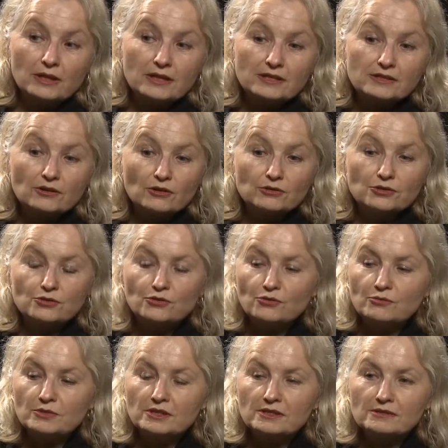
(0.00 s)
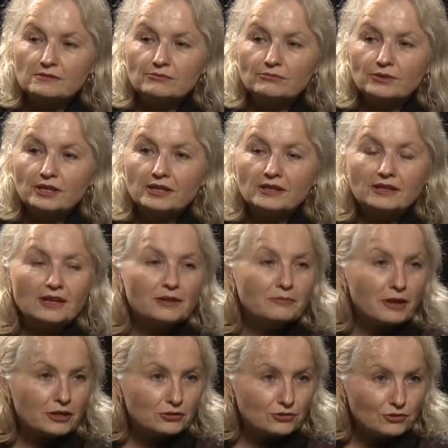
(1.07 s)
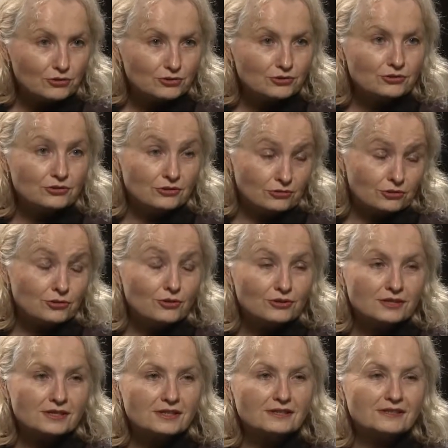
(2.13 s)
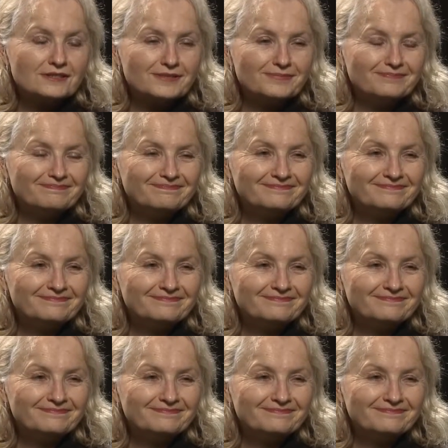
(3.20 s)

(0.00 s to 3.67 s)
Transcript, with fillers: And as consumers, we can make cho choices.